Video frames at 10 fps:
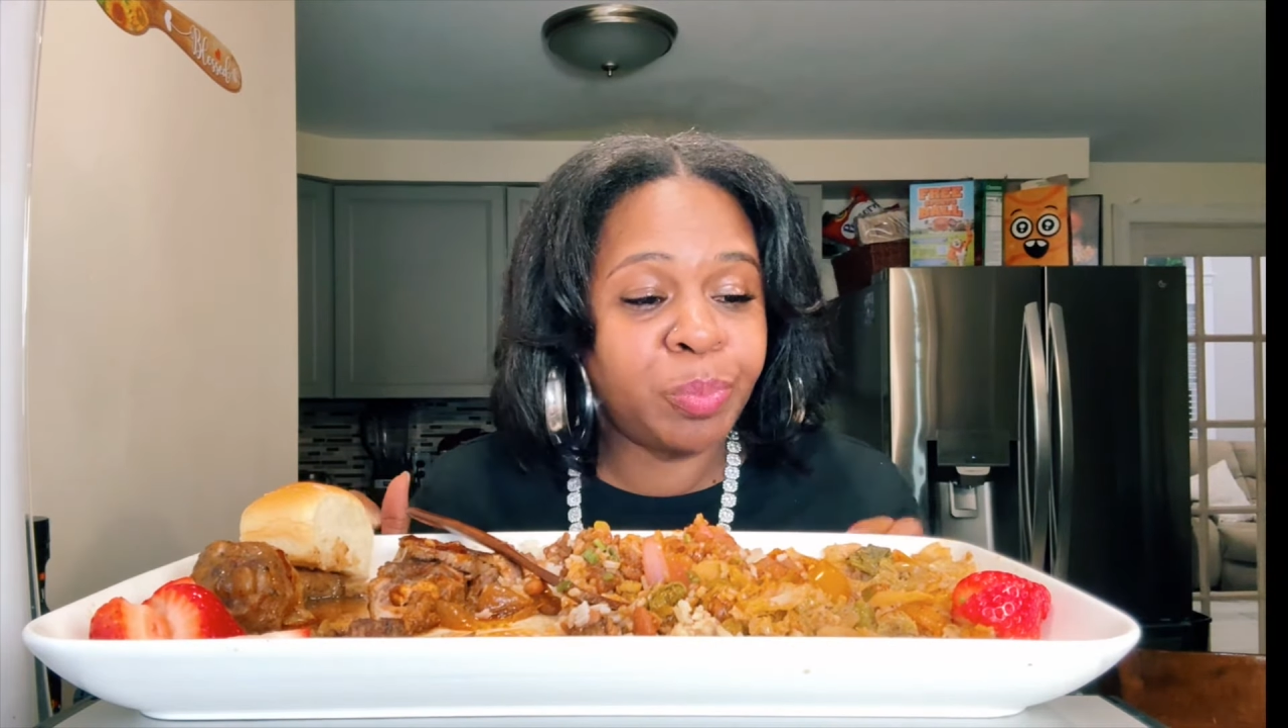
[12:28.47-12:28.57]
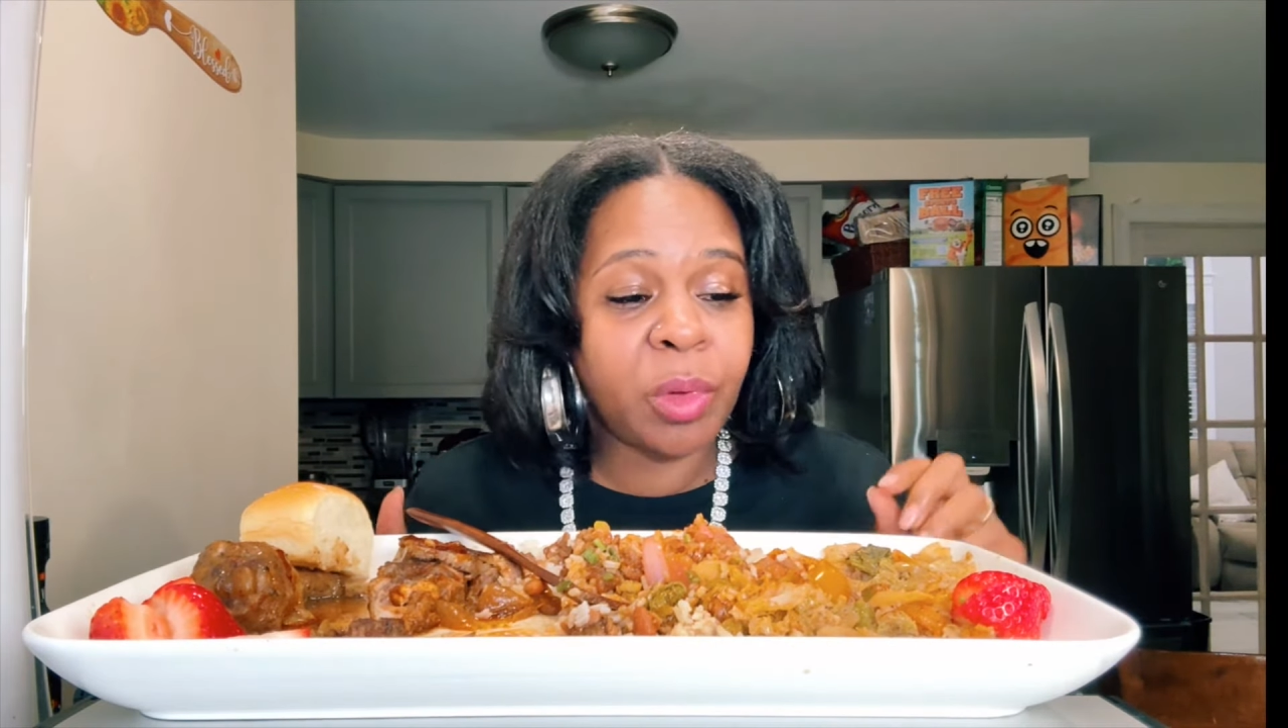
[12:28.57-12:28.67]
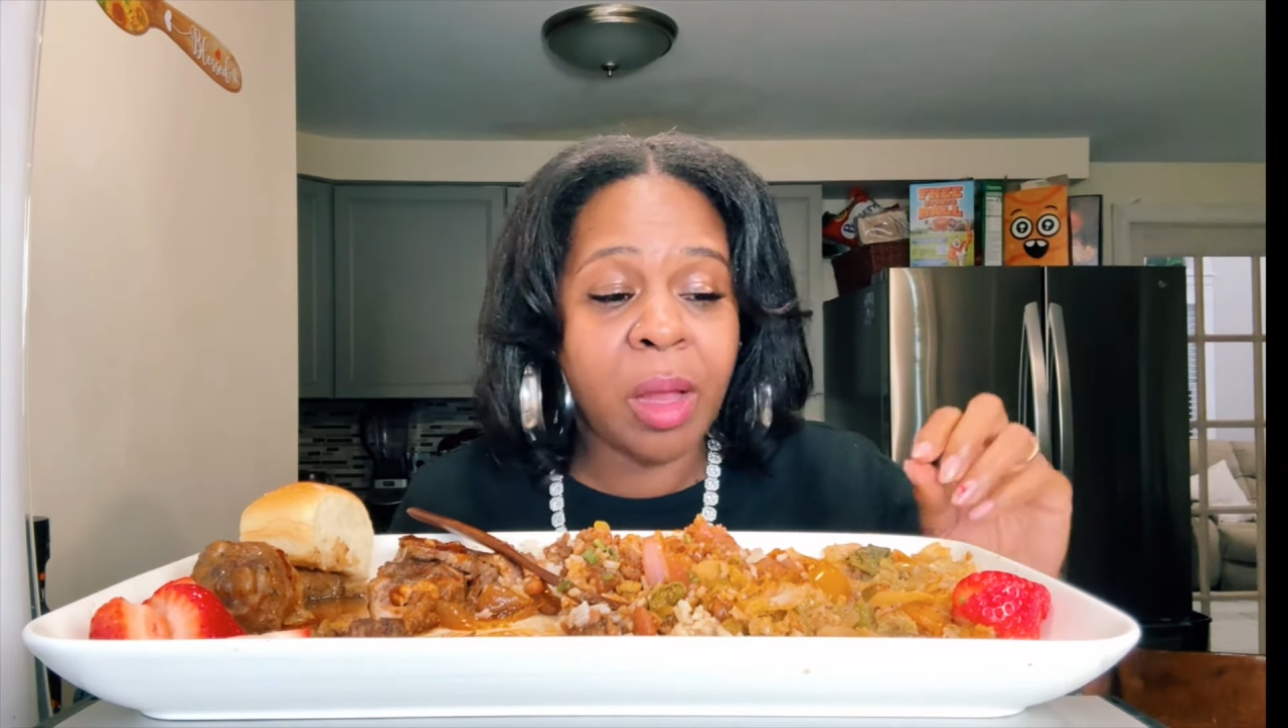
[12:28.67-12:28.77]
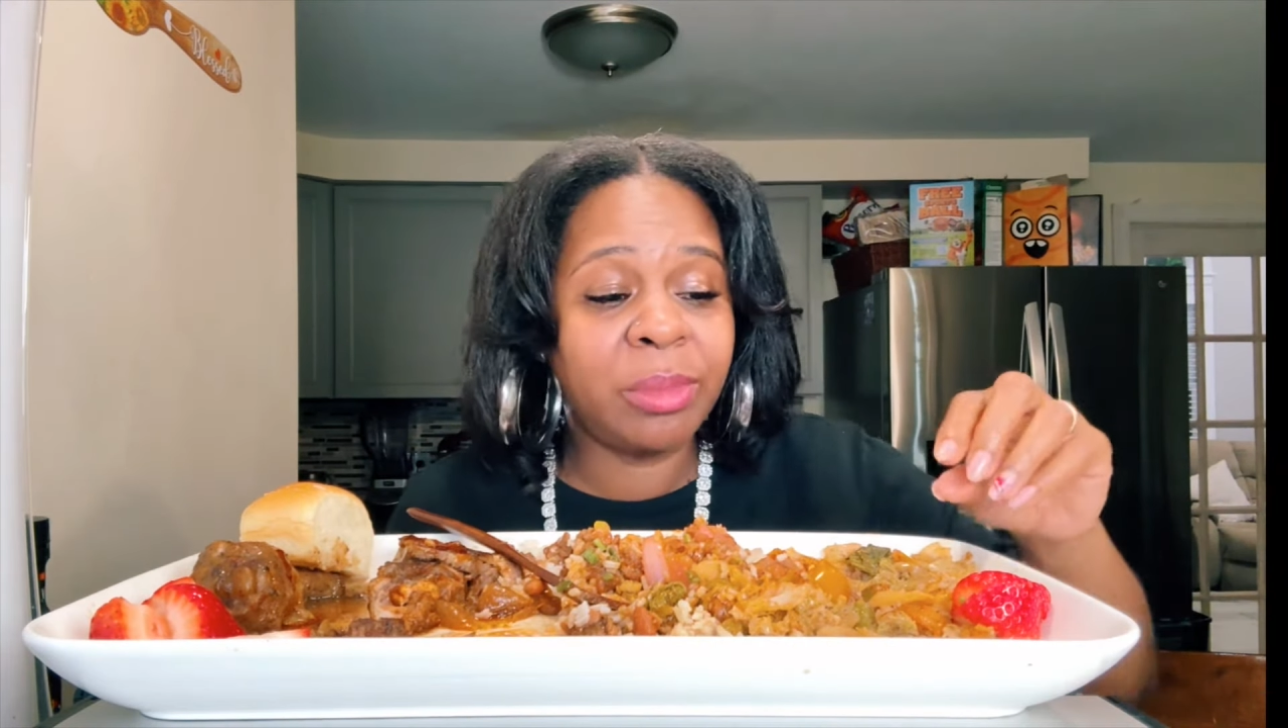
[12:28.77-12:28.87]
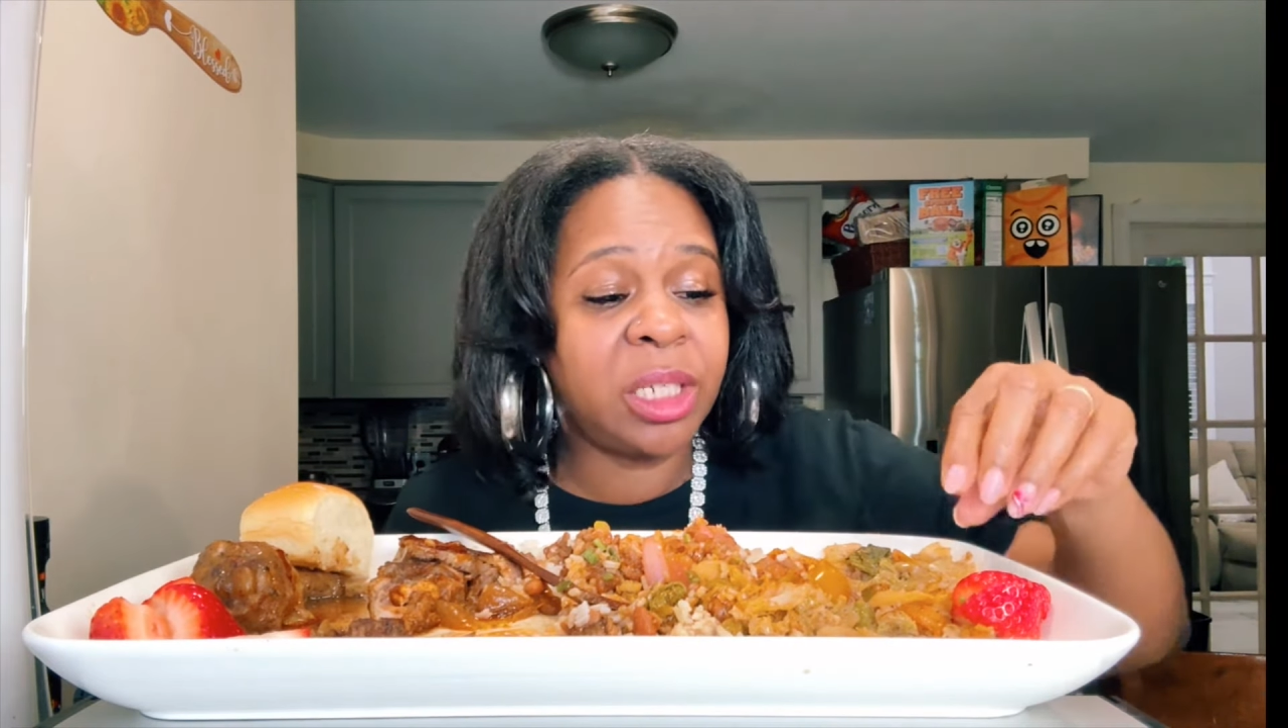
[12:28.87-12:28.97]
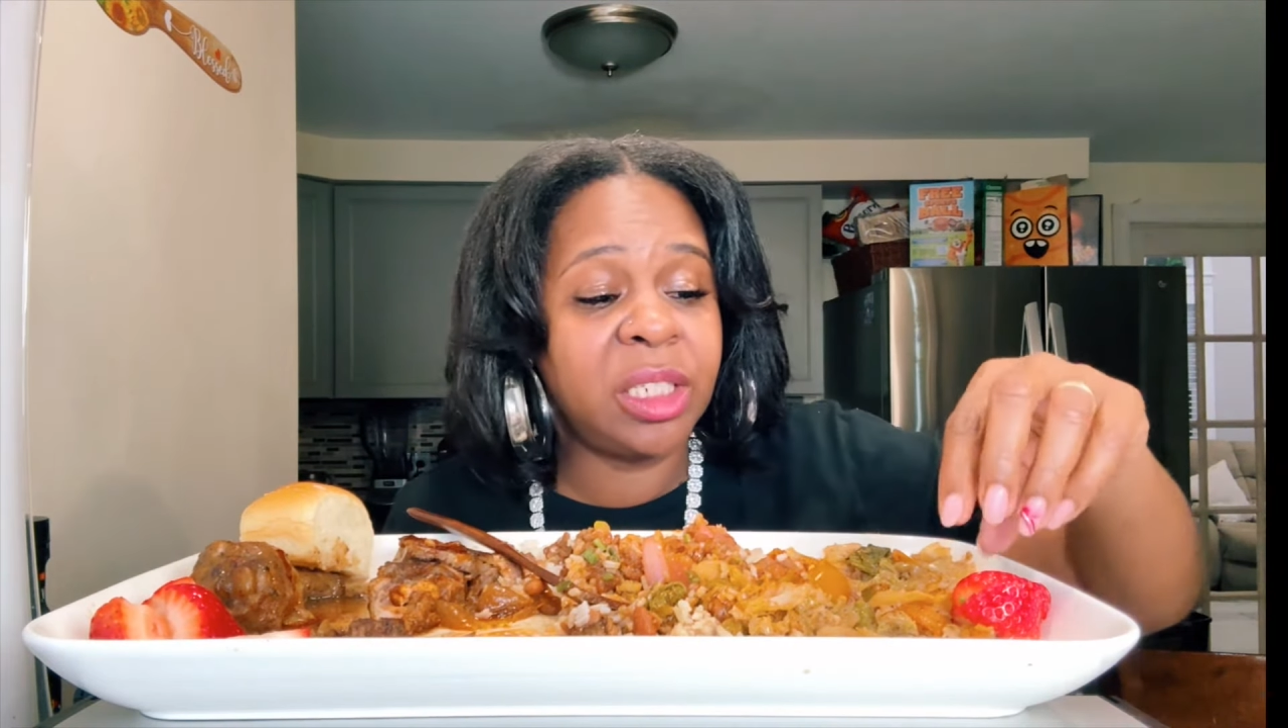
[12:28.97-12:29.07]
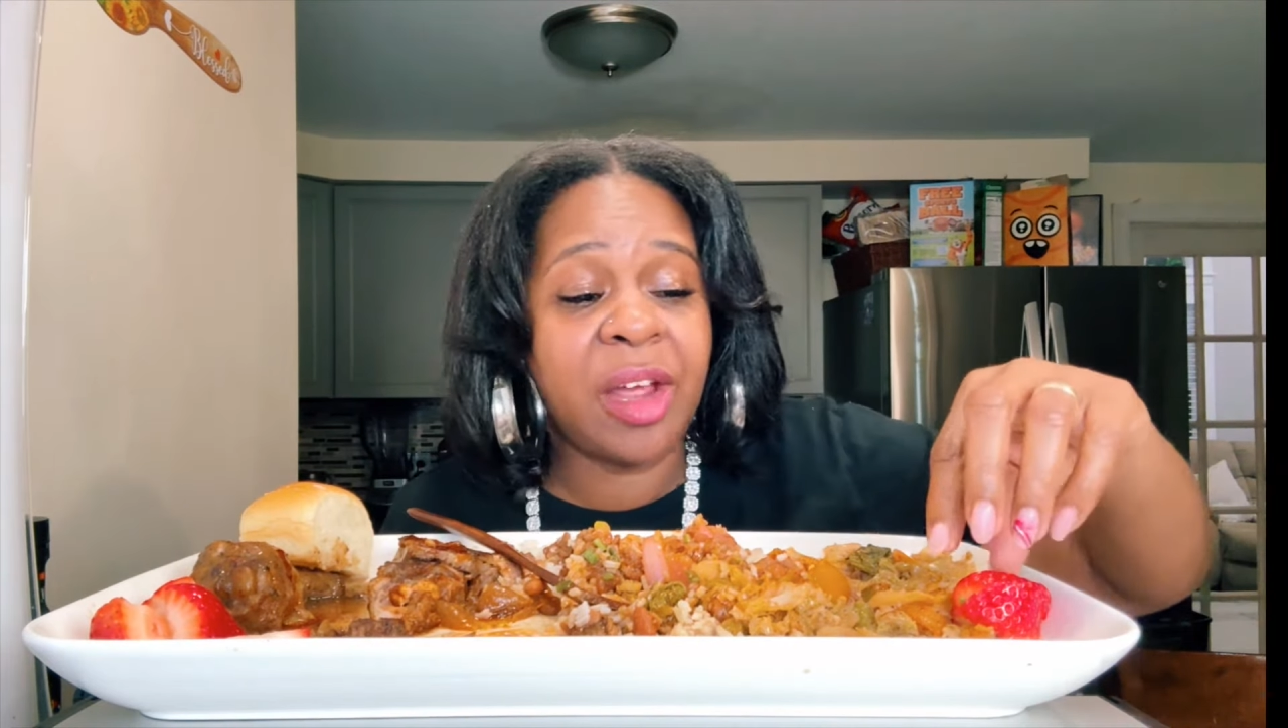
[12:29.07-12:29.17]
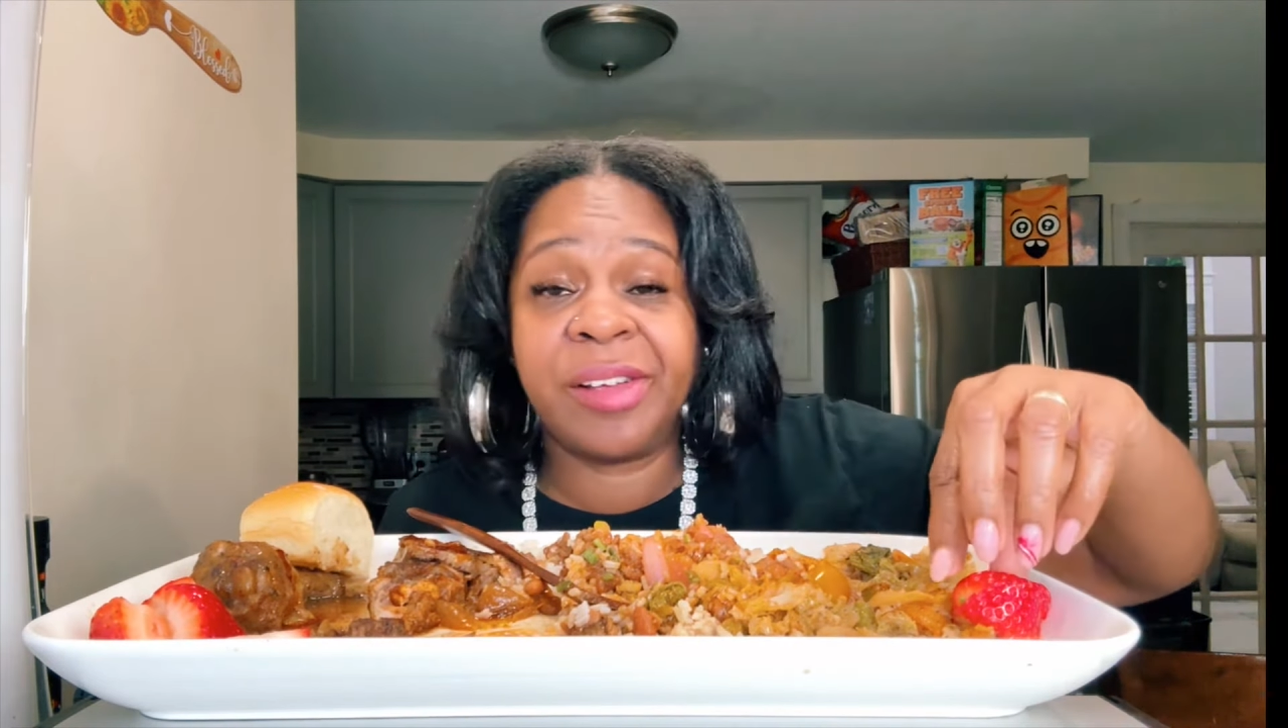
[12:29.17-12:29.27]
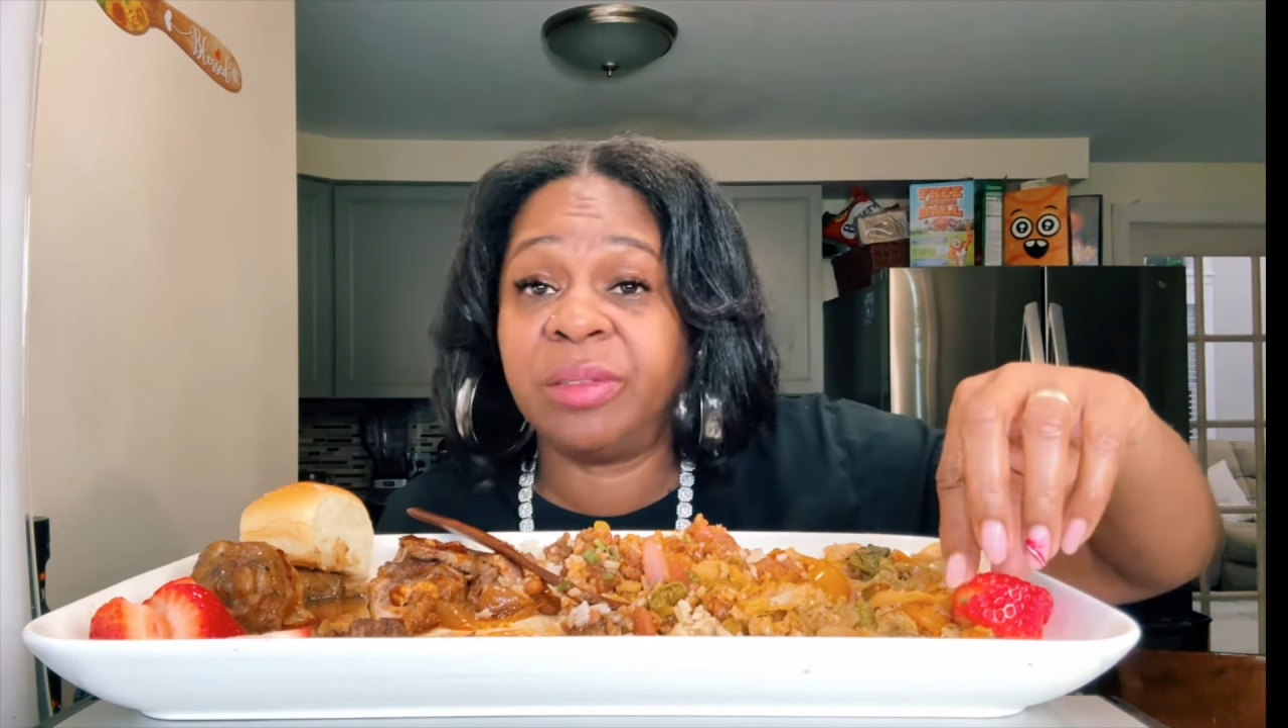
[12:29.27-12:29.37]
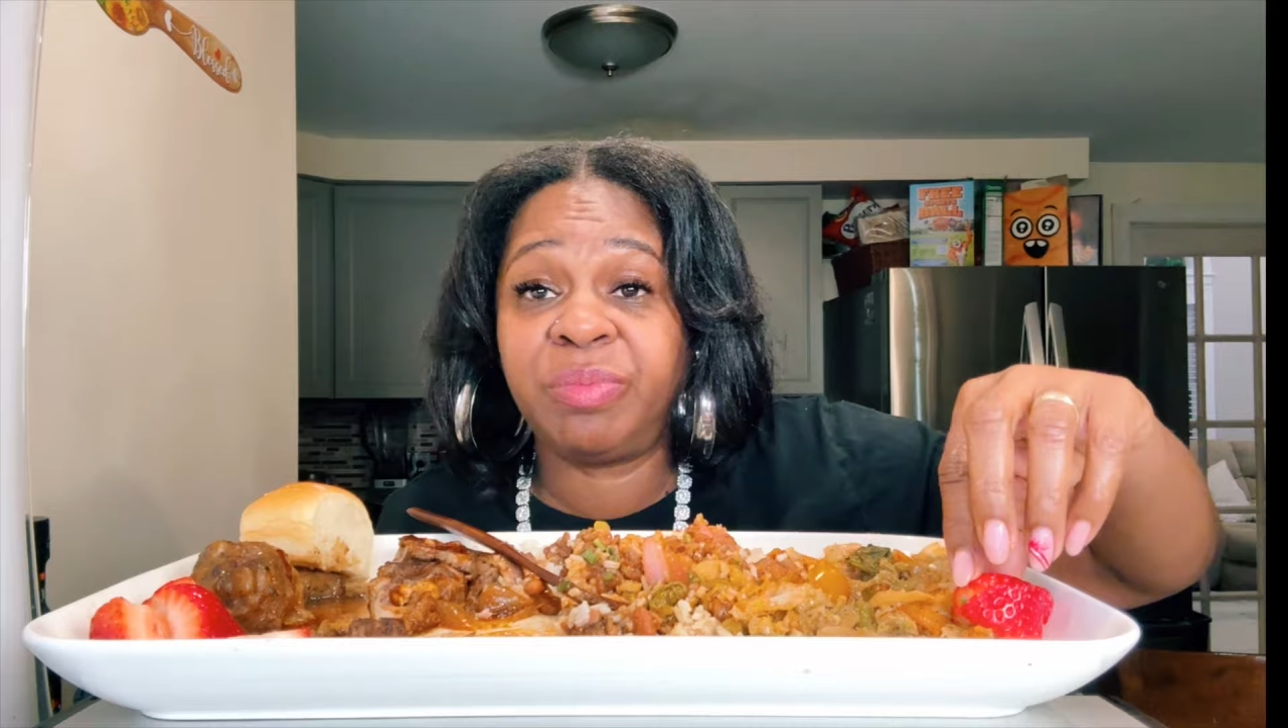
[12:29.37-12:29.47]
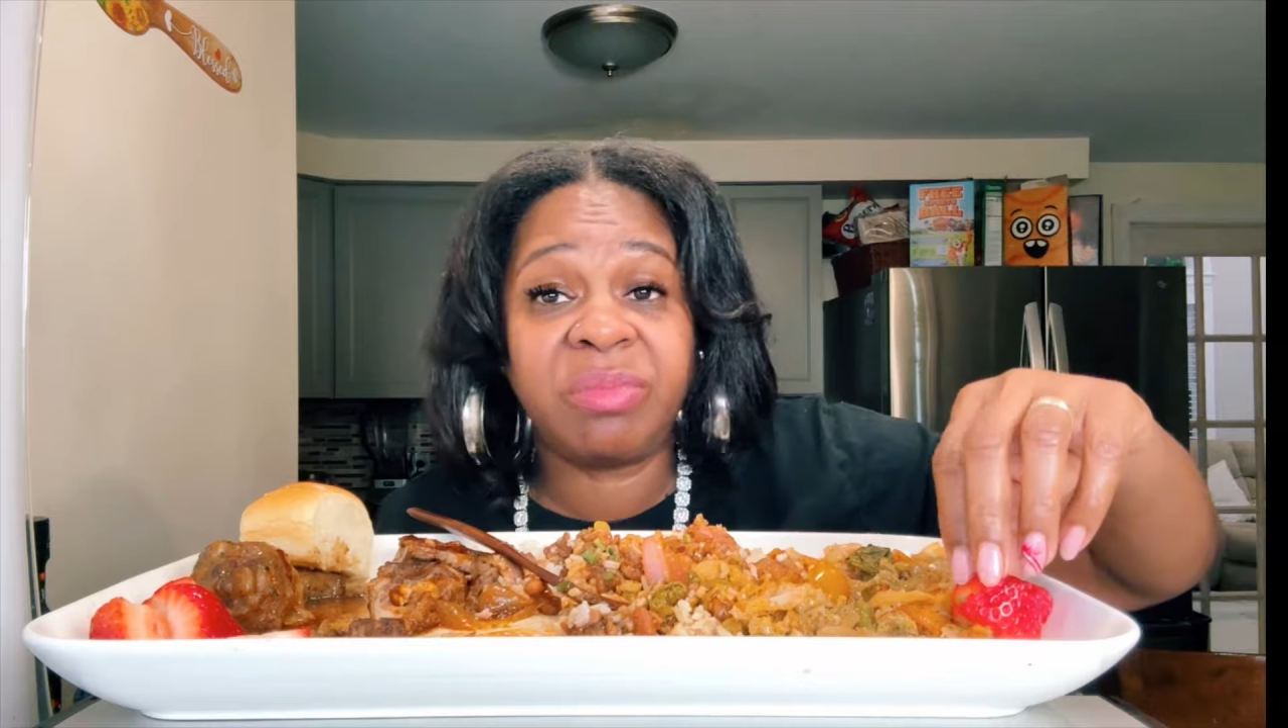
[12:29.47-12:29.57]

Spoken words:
Let me tell you something.